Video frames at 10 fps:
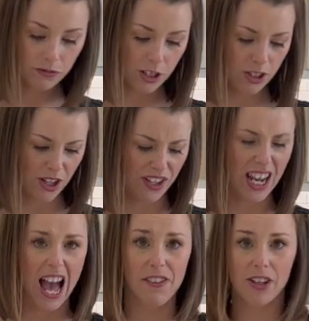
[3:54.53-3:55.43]
So I've got a
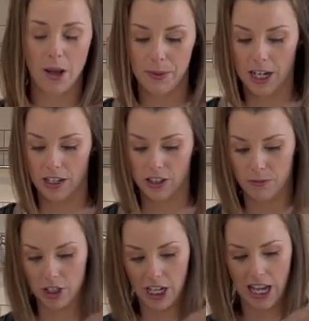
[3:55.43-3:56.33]
1/2 cup here, so I'm
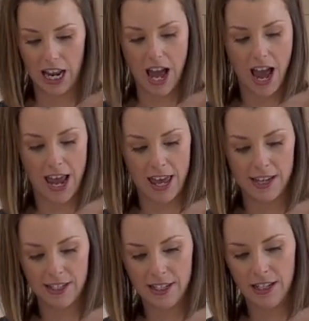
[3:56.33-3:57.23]
just going to kind of eye it.